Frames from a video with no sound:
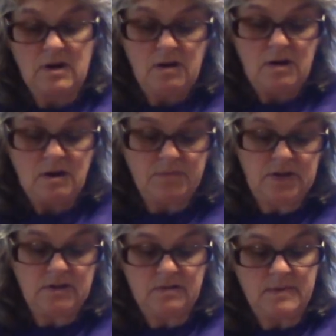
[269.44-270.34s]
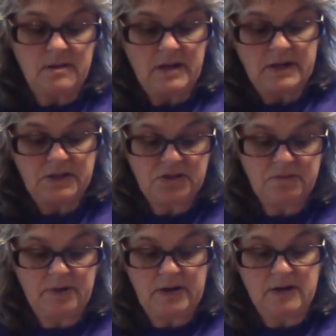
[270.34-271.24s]
Okay, I'm down to my last
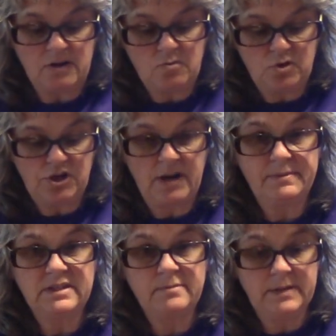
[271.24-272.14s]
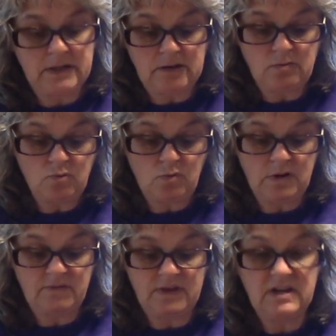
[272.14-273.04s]
tomato, which happens to be one
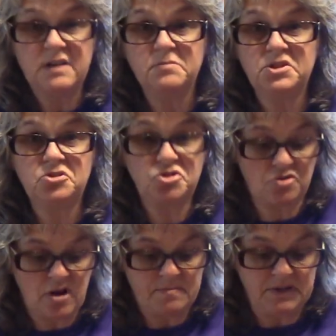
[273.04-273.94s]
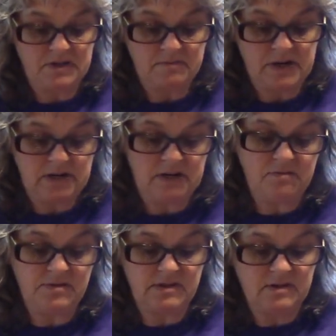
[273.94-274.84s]
of the Mr. Stripey
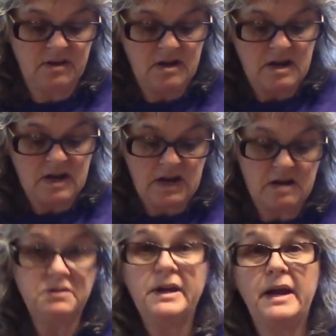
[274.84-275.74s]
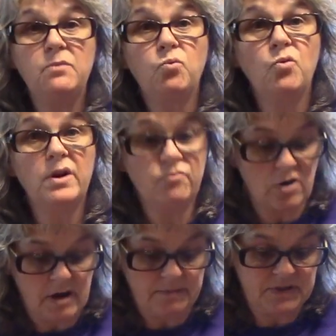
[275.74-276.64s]
tomatoes. I only had one
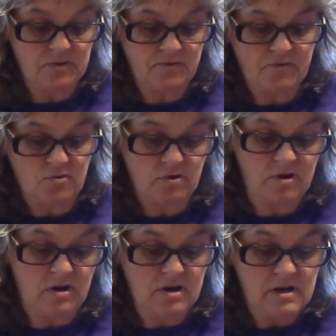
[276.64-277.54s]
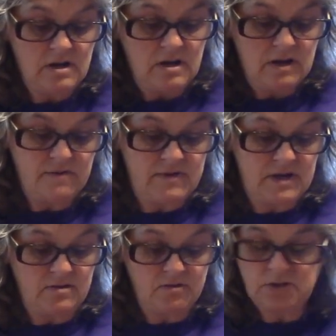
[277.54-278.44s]
ripe so far of
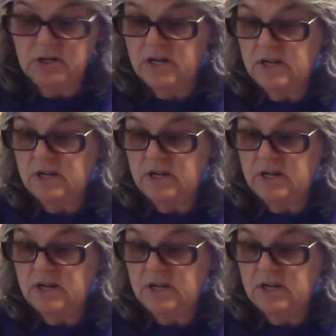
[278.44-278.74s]
those.